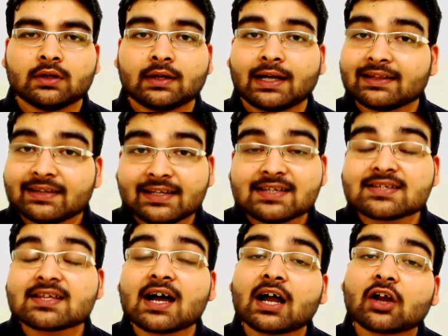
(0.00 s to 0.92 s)
and
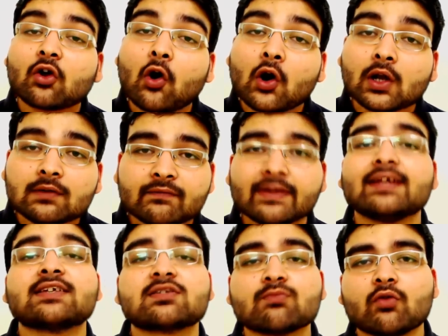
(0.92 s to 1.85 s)
these are
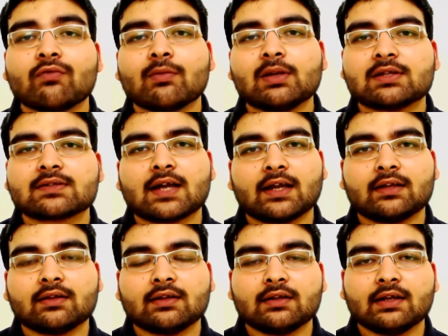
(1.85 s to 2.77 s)
always movable sign.